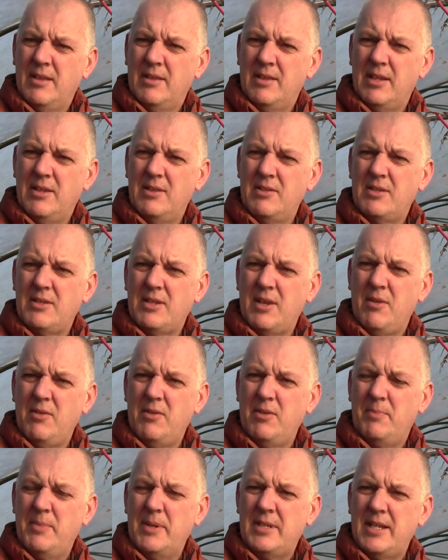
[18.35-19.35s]
that you sow
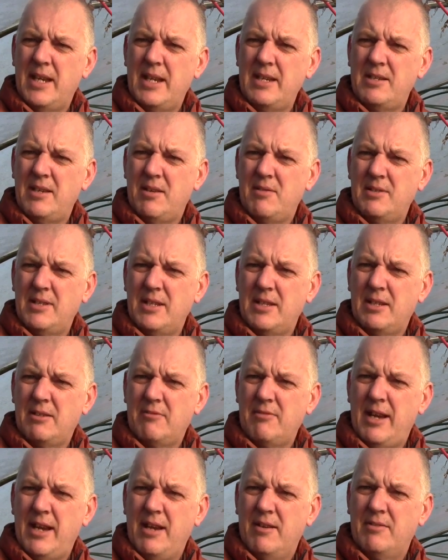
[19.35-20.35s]
your potatoes in the
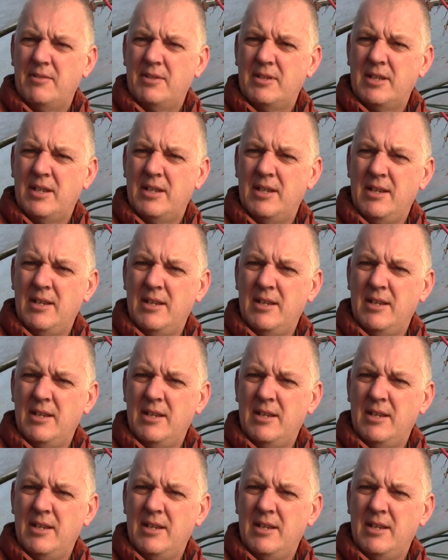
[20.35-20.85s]
ground,